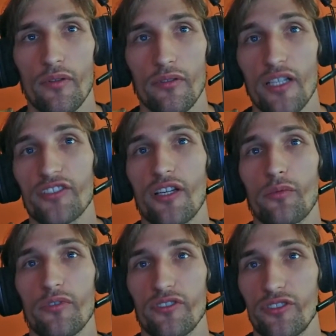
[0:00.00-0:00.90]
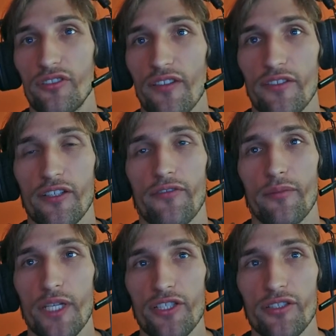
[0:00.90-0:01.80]
I start with gathering
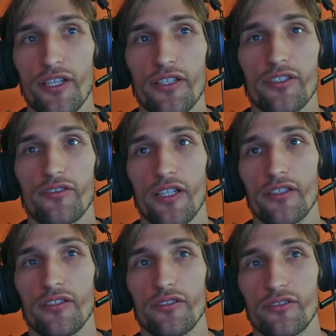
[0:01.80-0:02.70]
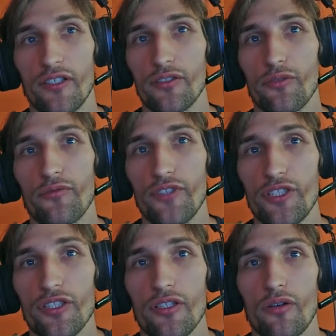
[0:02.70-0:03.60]
information, yeah, try try a new
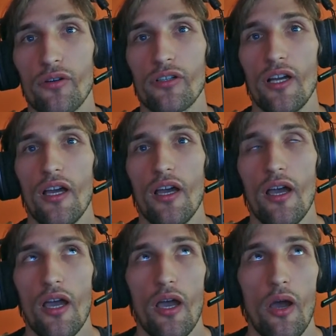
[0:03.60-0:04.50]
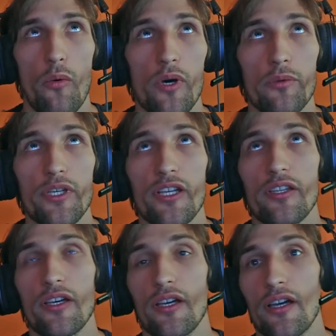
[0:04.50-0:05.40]
feature or when we get
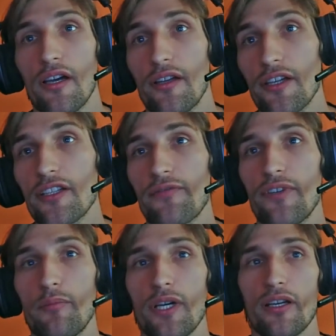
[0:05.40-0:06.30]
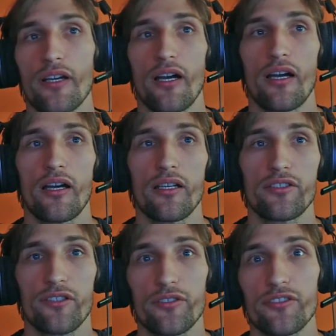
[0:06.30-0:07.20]
uh, negative feedback, I
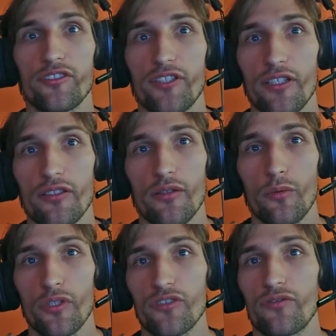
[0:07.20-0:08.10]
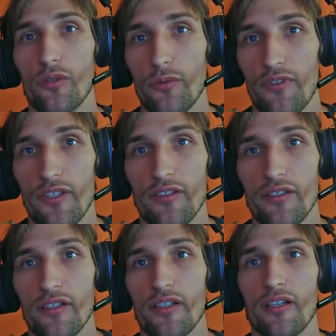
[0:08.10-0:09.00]
try to understand what is wrong with it
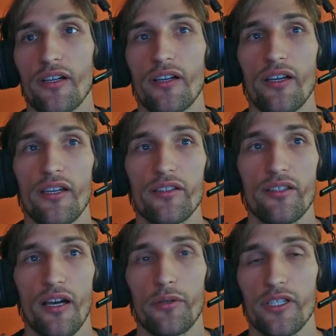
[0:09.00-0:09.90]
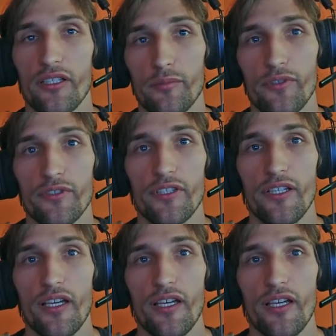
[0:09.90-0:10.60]
uh, and how I can improve it.